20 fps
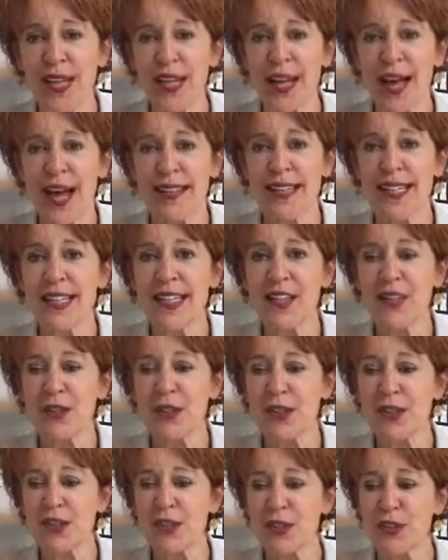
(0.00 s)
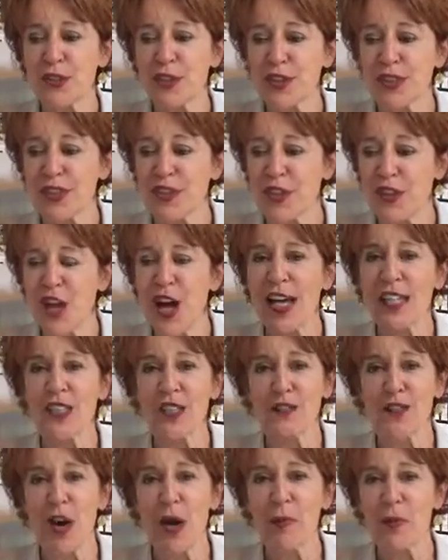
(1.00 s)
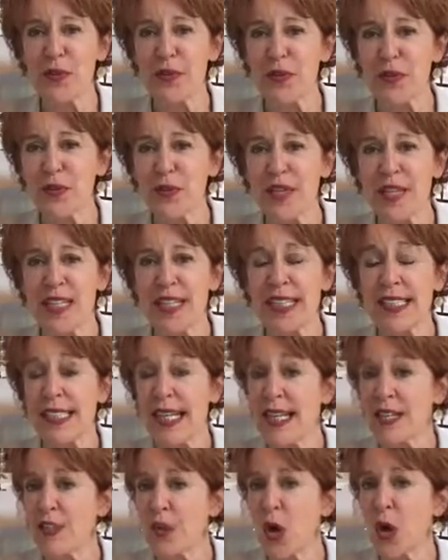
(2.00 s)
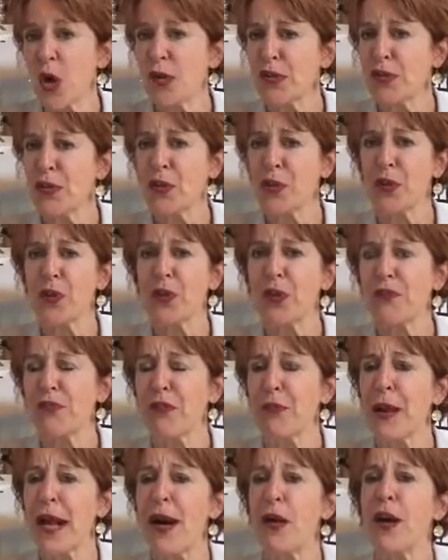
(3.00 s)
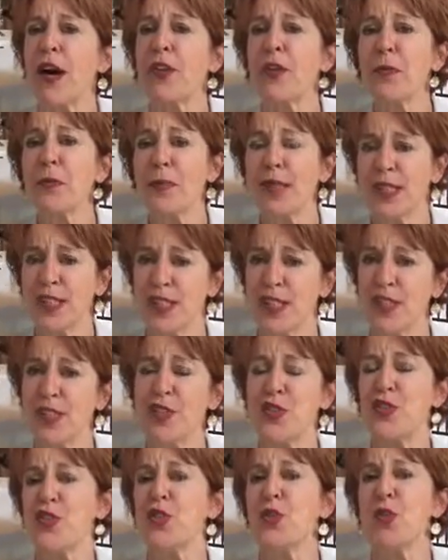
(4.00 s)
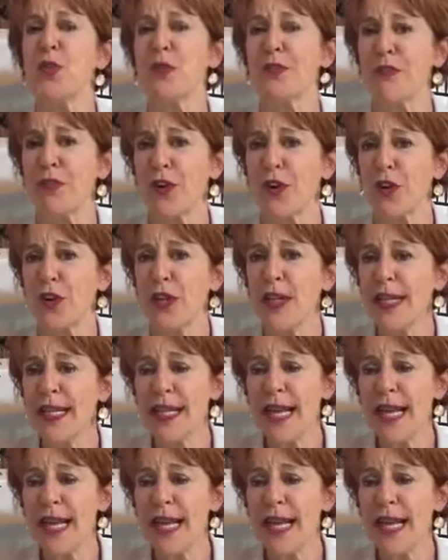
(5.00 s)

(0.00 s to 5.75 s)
I think that there's there's just lots of opportunities, and to also learn from how other businesses do referral.